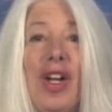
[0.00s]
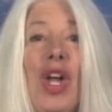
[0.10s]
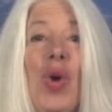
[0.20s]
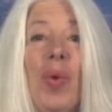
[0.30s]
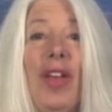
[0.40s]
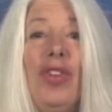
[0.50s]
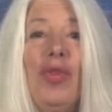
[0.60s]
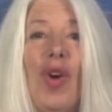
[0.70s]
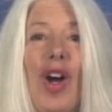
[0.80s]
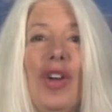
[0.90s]

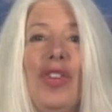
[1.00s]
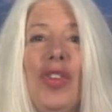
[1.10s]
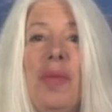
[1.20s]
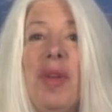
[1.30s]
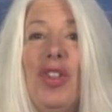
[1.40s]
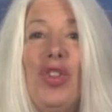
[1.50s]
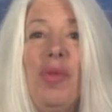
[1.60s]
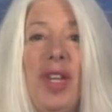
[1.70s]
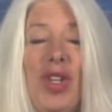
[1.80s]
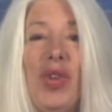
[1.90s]
Reservoirs emit too
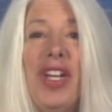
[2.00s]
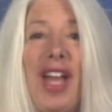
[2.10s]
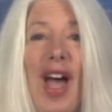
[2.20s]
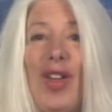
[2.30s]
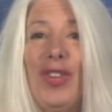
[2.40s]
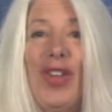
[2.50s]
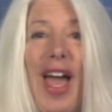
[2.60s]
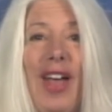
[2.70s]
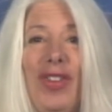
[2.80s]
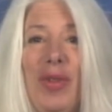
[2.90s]
many greenhouse
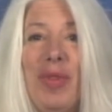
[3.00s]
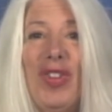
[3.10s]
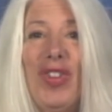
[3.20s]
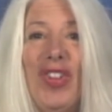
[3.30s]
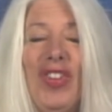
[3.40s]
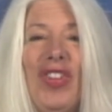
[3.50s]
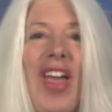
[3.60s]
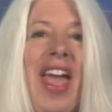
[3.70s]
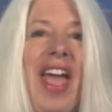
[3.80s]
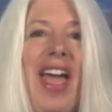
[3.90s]
gas emissions.
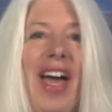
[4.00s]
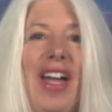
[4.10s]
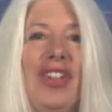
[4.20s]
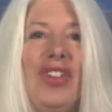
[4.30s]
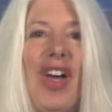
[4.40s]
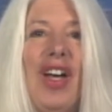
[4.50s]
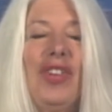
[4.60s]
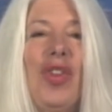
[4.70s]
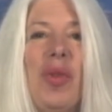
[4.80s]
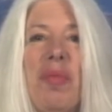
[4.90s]
And
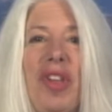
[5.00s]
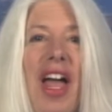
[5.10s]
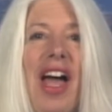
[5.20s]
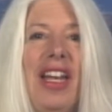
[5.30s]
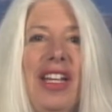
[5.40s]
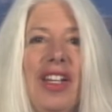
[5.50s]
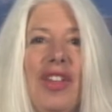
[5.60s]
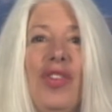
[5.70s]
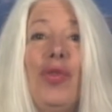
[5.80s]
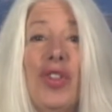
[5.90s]
so the plan
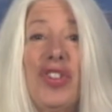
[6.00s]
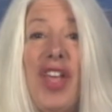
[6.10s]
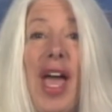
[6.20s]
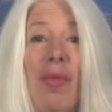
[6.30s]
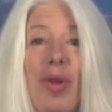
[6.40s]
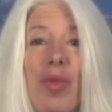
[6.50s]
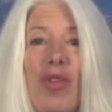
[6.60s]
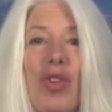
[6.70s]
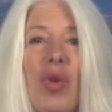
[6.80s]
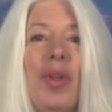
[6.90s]
is for dam
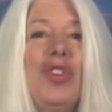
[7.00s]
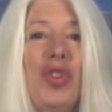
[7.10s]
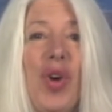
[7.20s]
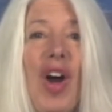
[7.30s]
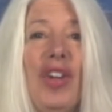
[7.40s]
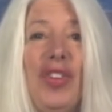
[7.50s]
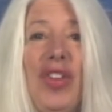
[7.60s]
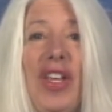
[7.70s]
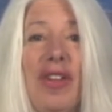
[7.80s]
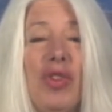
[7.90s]
removal, which you are
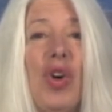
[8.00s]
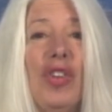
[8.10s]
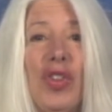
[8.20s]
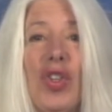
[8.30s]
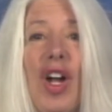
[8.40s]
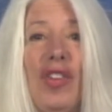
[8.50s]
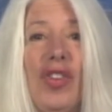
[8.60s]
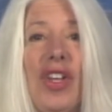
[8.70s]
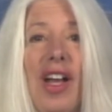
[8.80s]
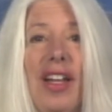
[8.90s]
seeing, of course, across the
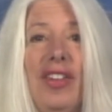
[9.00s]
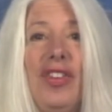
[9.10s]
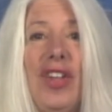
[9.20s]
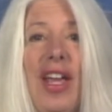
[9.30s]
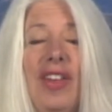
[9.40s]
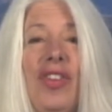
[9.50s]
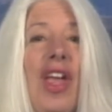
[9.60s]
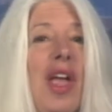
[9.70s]
United States.